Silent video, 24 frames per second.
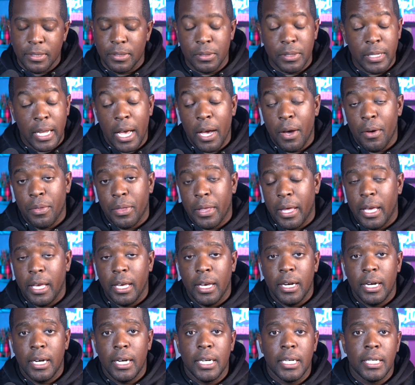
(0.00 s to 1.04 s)
So now they
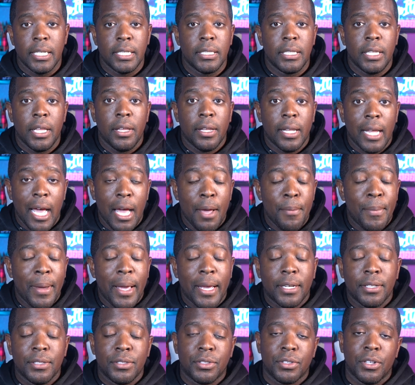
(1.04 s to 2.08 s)
uh their
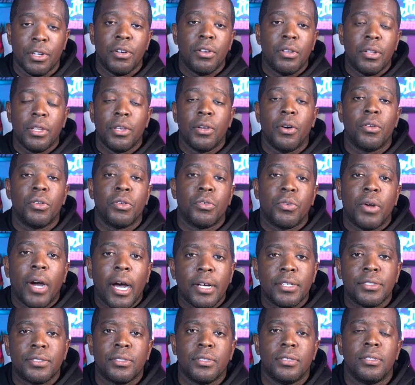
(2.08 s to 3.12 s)
linebackers currently on the
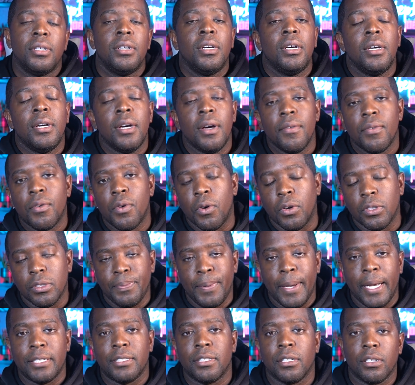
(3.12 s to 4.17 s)
roster. Of course,
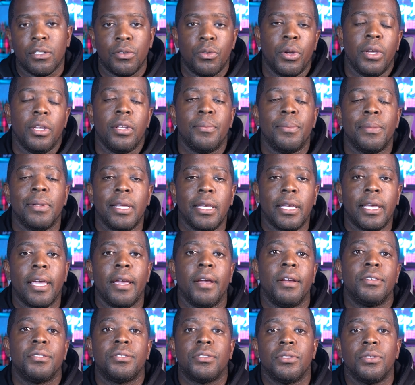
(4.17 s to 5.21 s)
Patrick Queen and Malik
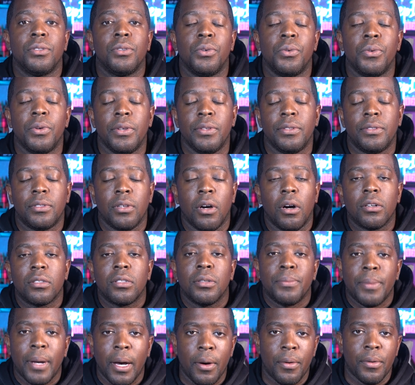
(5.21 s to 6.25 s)
Harrison, who we talked
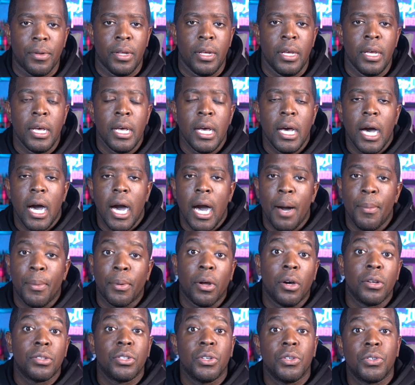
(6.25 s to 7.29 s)
about, uh,
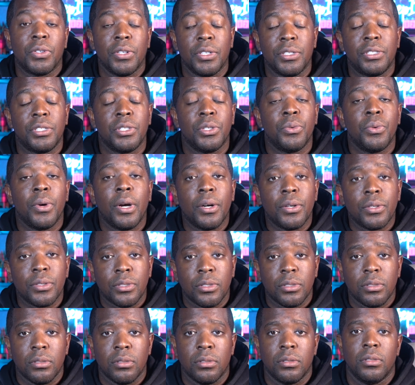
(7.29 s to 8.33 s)
but also Kristian
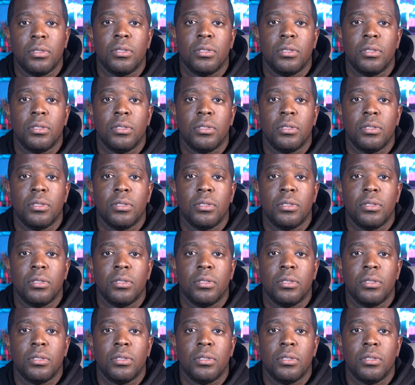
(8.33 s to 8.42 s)
Welch.